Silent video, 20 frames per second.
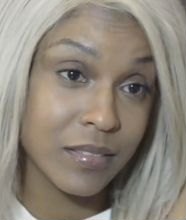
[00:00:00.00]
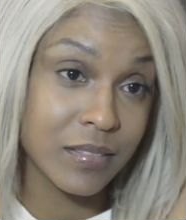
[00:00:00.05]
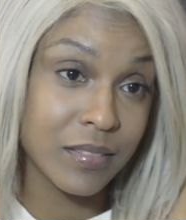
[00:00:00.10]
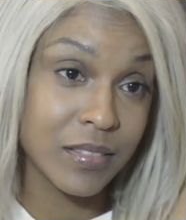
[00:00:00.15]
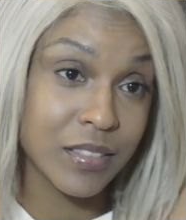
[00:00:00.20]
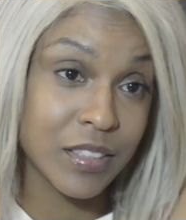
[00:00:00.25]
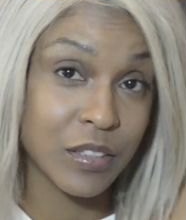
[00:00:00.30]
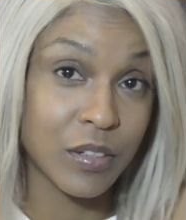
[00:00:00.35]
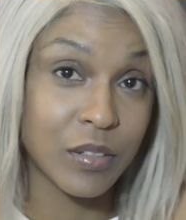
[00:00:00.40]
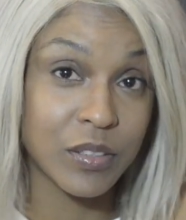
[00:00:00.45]

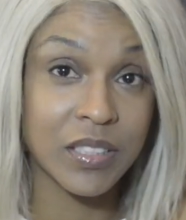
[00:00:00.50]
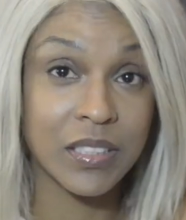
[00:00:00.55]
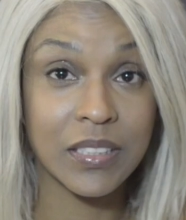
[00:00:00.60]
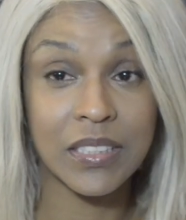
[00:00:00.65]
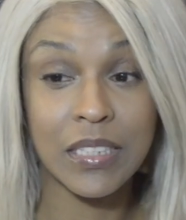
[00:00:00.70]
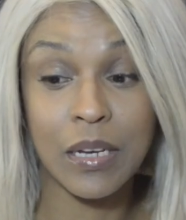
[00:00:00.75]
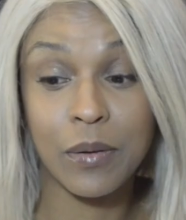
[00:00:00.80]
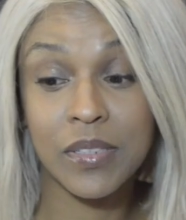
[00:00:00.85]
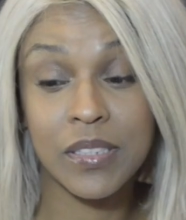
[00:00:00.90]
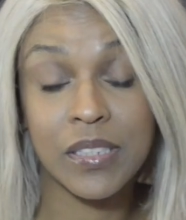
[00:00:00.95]
So since
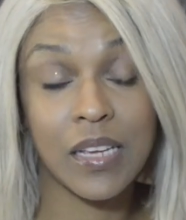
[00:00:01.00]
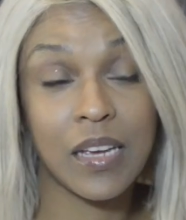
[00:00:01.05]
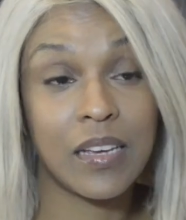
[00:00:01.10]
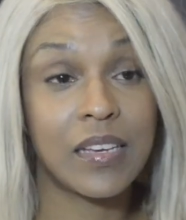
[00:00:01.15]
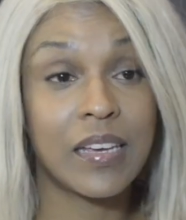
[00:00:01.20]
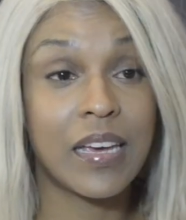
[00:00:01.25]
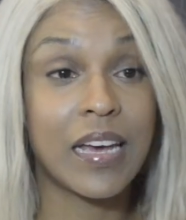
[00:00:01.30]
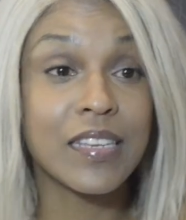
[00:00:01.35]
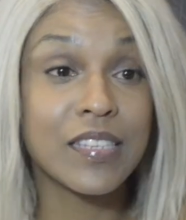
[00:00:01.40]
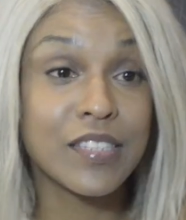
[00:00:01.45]
I was saying
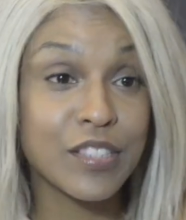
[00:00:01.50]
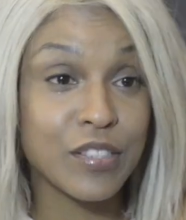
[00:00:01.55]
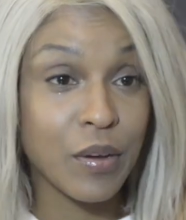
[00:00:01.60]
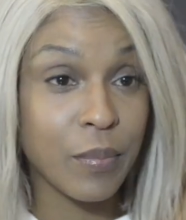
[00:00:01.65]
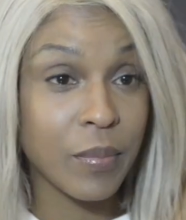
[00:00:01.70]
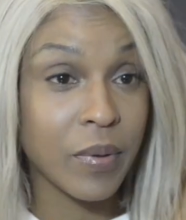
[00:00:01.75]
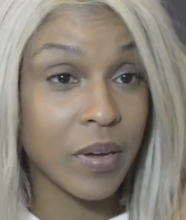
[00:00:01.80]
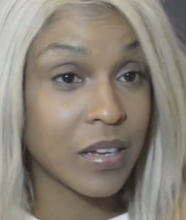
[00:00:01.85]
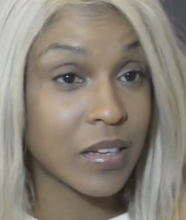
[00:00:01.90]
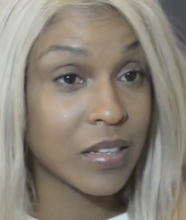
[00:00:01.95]
yes so
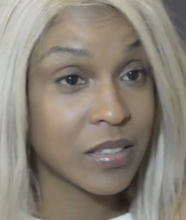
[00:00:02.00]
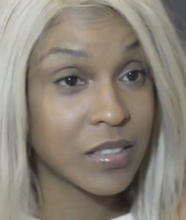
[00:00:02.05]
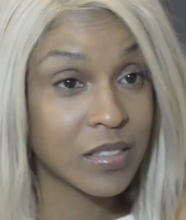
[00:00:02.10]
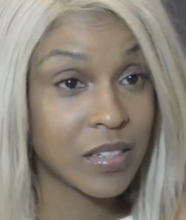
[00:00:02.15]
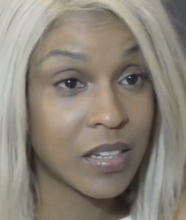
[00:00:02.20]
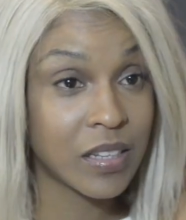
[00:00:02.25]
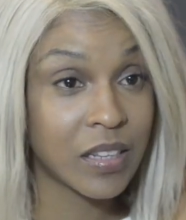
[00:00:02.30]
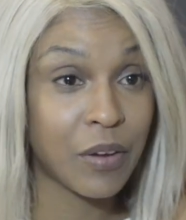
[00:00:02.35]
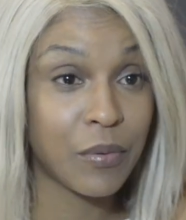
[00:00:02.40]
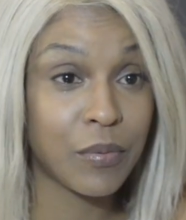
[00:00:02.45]
much,
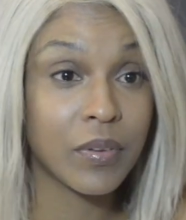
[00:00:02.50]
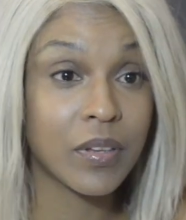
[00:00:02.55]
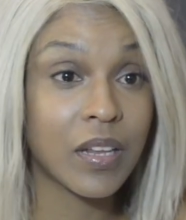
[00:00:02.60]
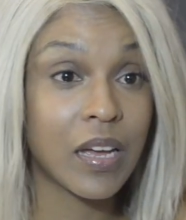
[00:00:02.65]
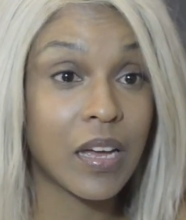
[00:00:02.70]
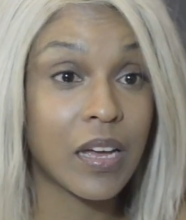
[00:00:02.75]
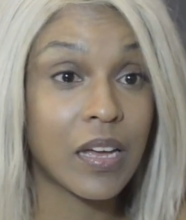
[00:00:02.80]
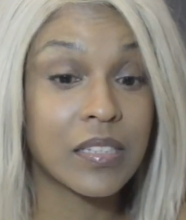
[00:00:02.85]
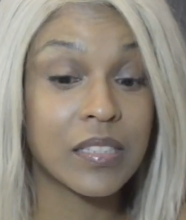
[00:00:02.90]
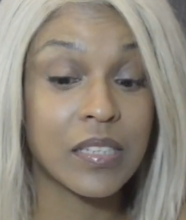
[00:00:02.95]
and they
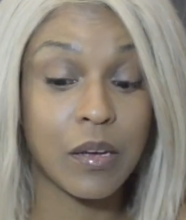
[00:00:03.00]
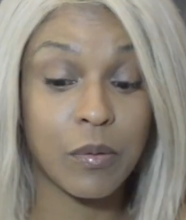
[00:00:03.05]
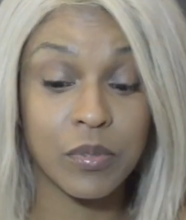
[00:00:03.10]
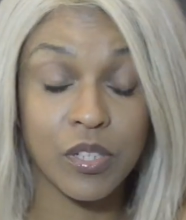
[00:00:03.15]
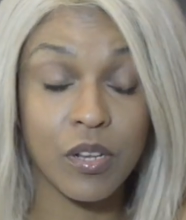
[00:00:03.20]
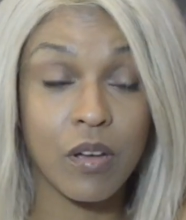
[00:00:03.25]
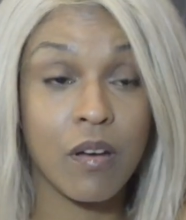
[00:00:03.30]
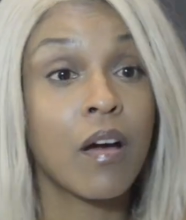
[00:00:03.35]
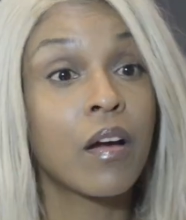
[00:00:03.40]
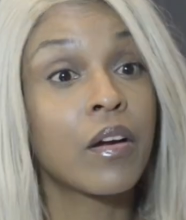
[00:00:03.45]
realized I was
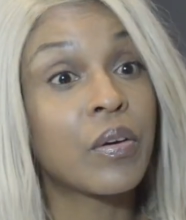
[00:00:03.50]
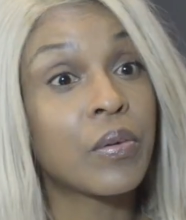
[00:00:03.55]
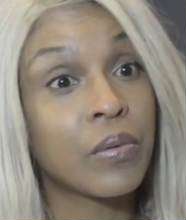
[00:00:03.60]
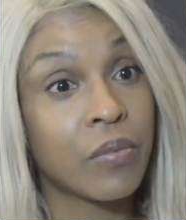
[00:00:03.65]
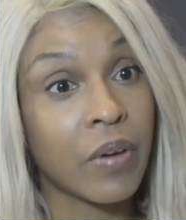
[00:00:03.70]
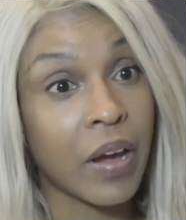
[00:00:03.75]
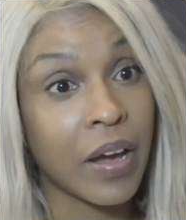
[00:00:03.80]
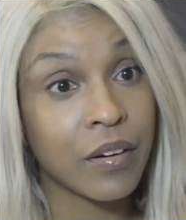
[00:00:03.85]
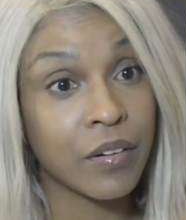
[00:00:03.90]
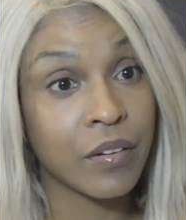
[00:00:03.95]
a hungry
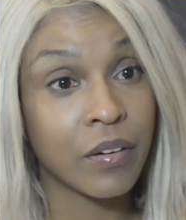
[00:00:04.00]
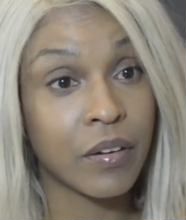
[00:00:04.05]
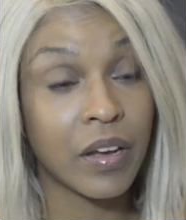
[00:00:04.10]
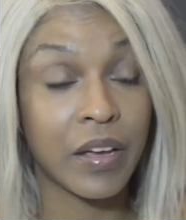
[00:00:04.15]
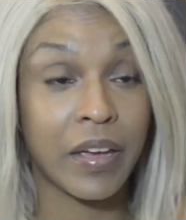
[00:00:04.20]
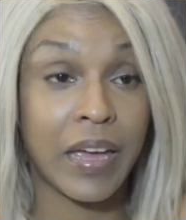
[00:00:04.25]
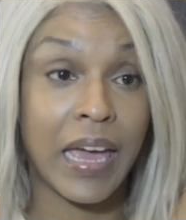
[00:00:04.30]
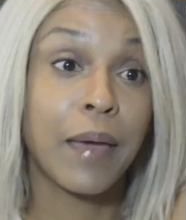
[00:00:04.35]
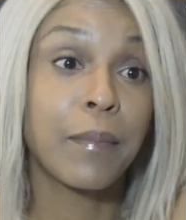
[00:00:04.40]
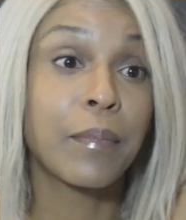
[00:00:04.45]
writer and
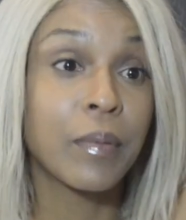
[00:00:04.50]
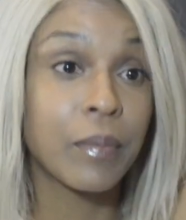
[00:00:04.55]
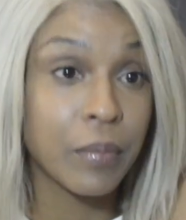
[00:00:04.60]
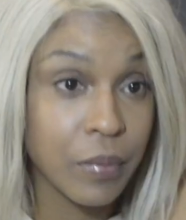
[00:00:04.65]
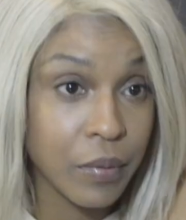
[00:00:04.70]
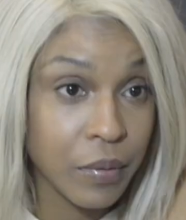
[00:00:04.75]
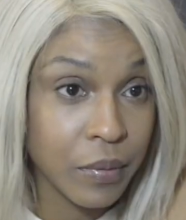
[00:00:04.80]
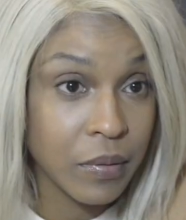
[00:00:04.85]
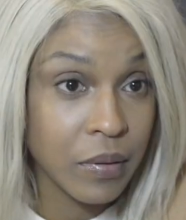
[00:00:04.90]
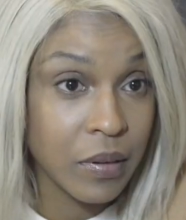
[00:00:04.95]

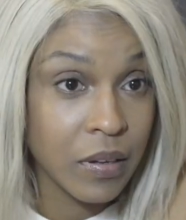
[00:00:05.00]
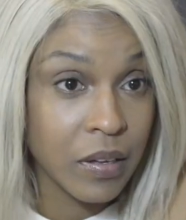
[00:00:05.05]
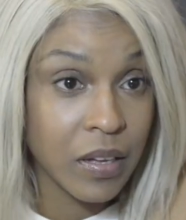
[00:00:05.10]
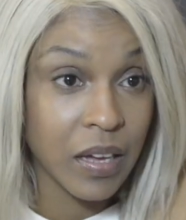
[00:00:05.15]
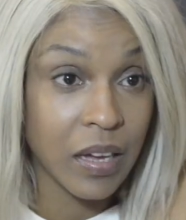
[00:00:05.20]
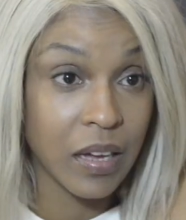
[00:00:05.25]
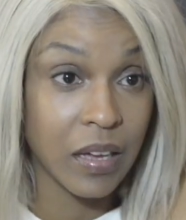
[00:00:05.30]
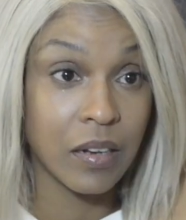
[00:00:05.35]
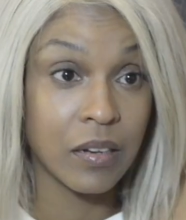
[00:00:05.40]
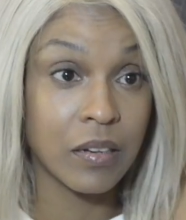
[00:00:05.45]
capable
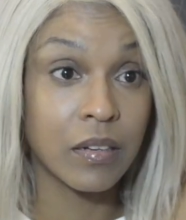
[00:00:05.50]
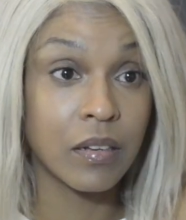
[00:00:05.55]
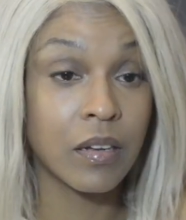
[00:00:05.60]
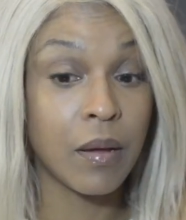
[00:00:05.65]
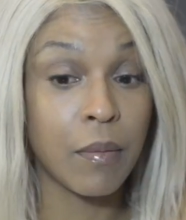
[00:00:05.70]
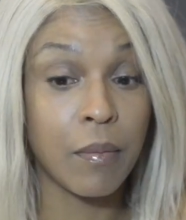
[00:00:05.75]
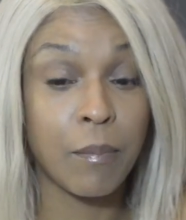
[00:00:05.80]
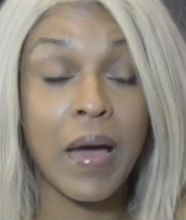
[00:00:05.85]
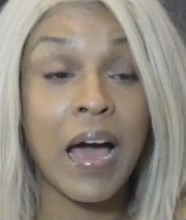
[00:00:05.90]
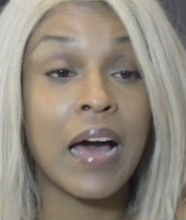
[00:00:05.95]
and
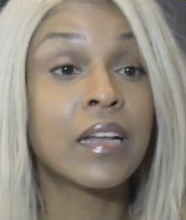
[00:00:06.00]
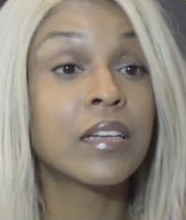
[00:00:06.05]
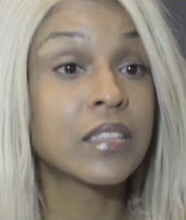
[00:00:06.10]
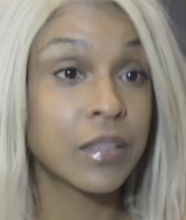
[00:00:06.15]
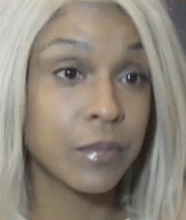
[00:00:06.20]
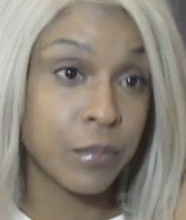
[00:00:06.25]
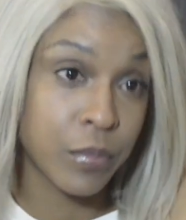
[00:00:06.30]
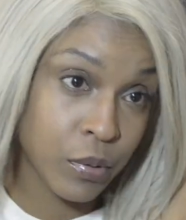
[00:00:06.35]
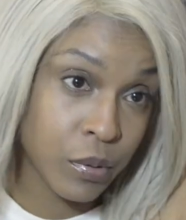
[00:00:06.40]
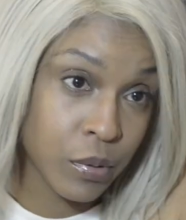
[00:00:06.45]

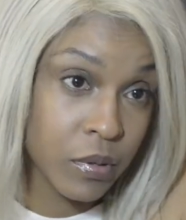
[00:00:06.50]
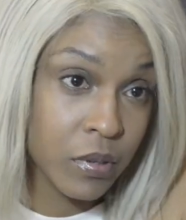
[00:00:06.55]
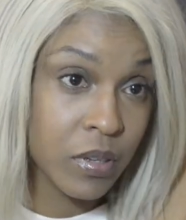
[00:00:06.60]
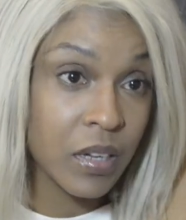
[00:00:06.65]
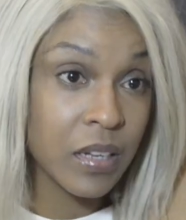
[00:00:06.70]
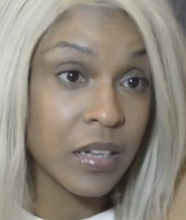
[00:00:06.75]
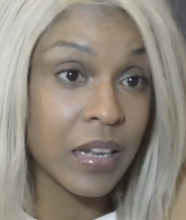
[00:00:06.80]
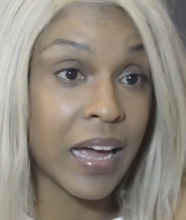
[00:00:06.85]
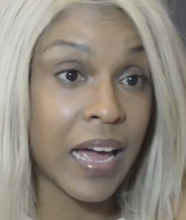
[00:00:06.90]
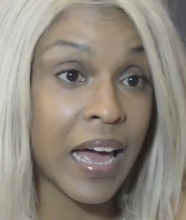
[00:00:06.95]
palatable,
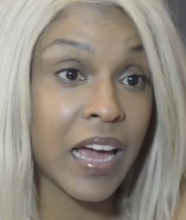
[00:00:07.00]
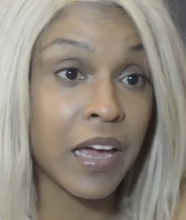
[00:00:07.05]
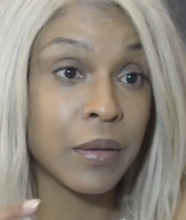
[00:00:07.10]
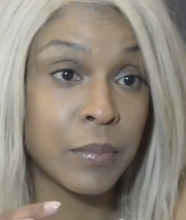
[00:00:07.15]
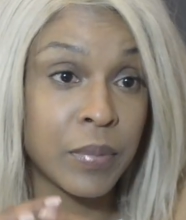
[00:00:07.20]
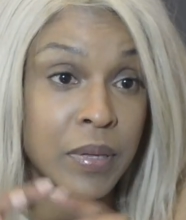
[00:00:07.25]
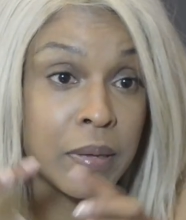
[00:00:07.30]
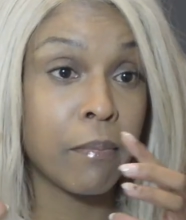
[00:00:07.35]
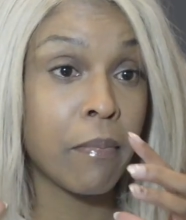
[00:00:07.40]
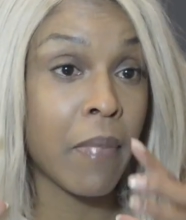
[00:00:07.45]
like I can
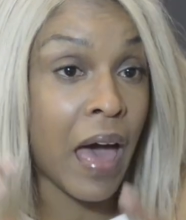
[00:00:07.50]
be